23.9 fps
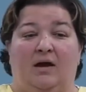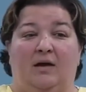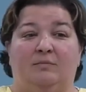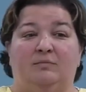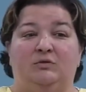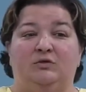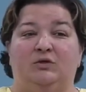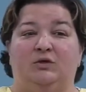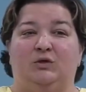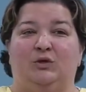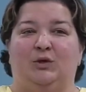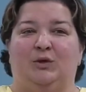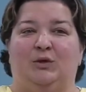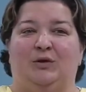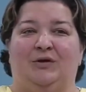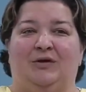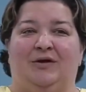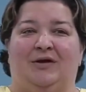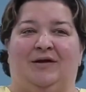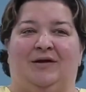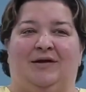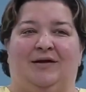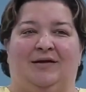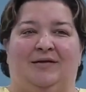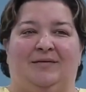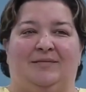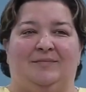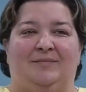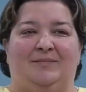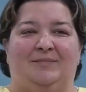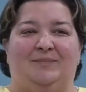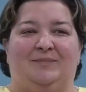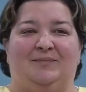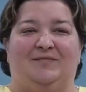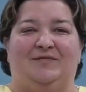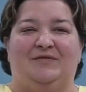So
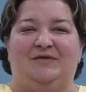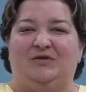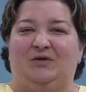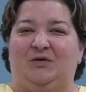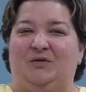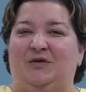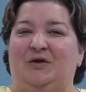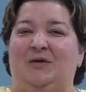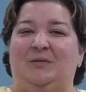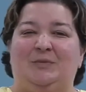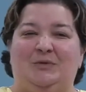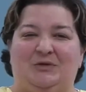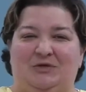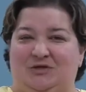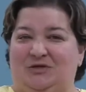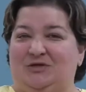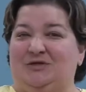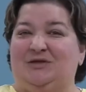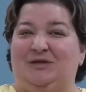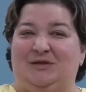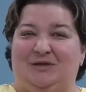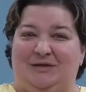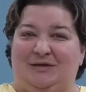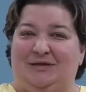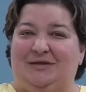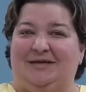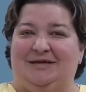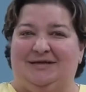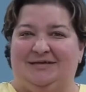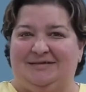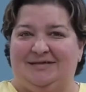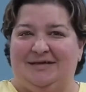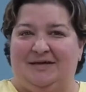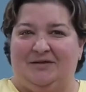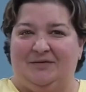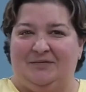your physical therapy is just a little
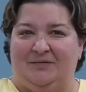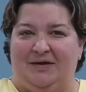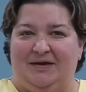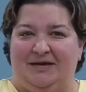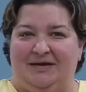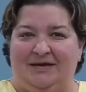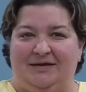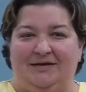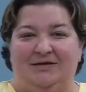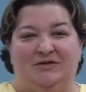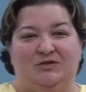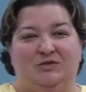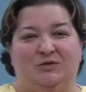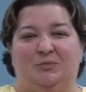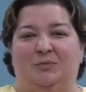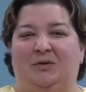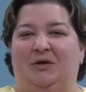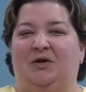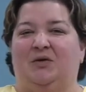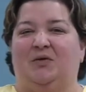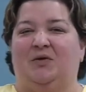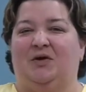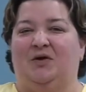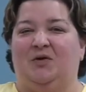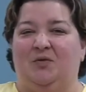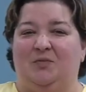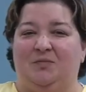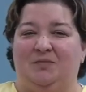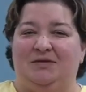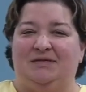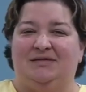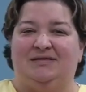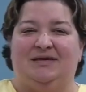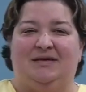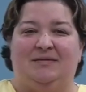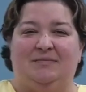accelerated because you'd be going home
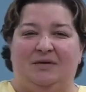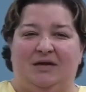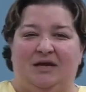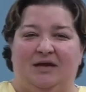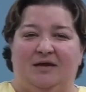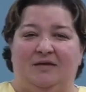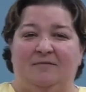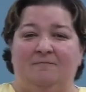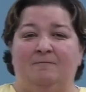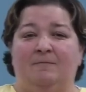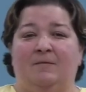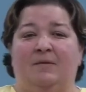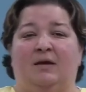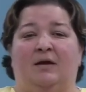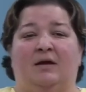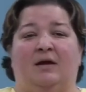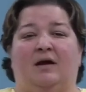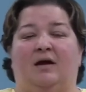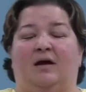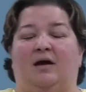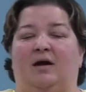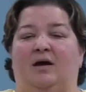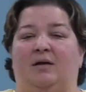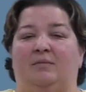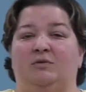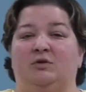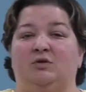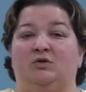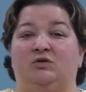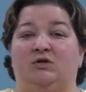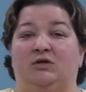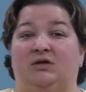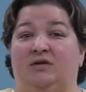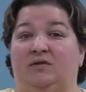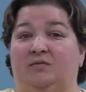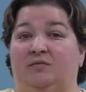the same day.
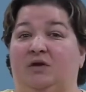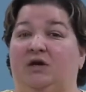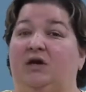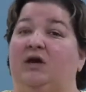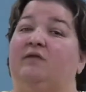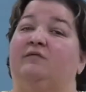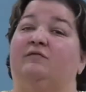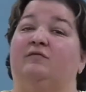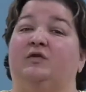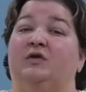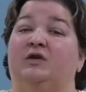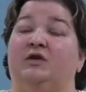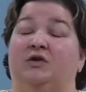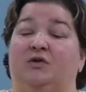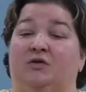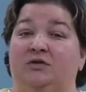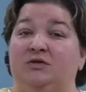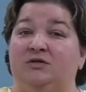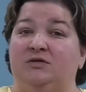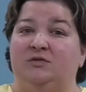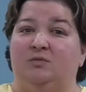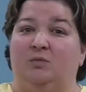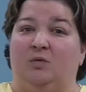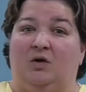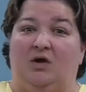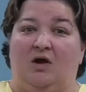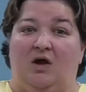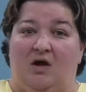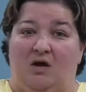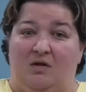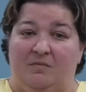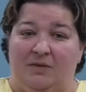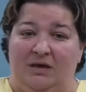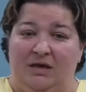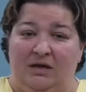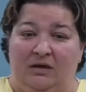Usually the recovery nurse will
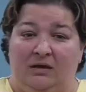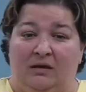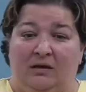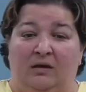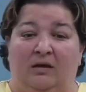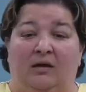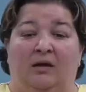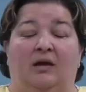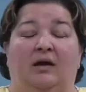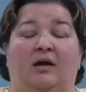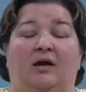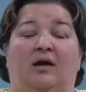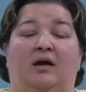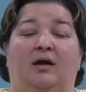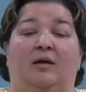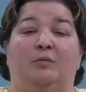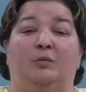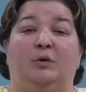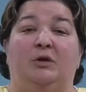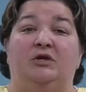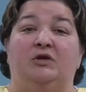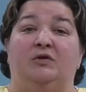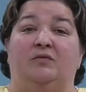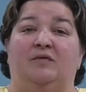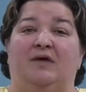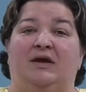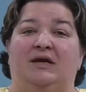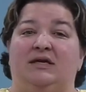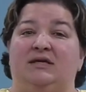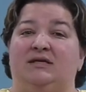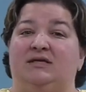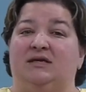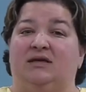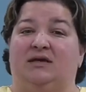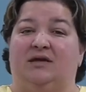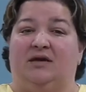call me when you're ready
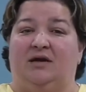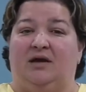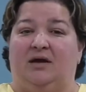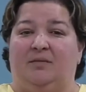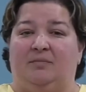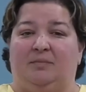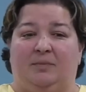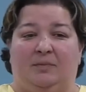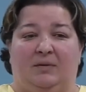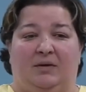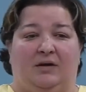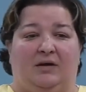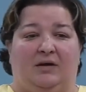to get up,